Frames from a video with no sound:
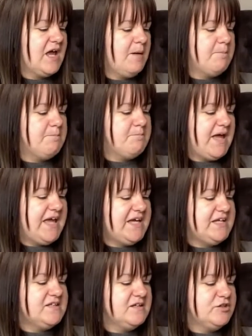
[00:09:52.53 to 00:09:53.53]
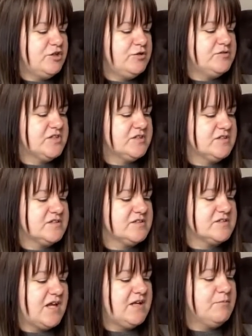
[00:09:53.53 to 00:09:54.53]
made using
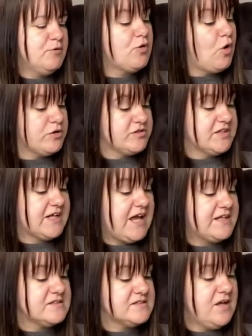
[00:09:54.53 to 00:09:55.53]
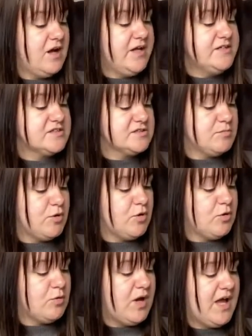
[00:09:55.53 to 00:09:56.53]
sustainable cotton again, size
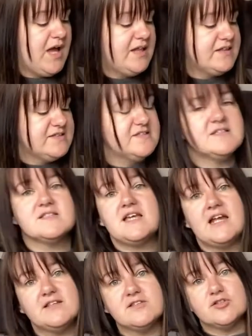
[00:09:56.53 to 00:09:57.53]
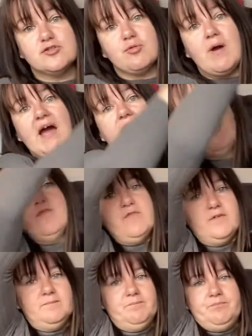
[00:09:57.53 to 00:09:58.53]
small. This is a 10 to 12,
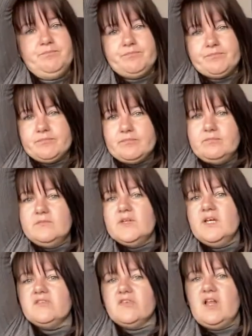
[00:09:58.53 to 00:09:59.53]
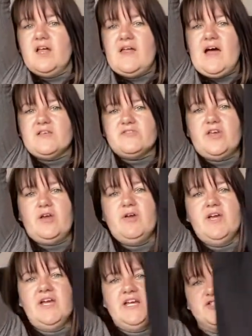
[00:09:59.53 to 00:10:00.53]
so like that. So
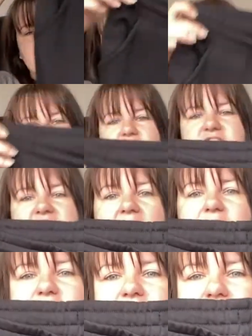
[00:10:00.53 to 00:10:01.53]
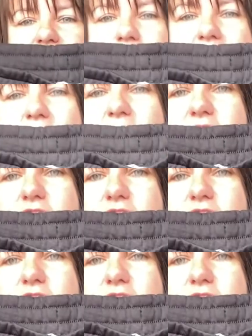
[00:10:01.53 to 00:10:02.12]
it's just got this gathered bit at the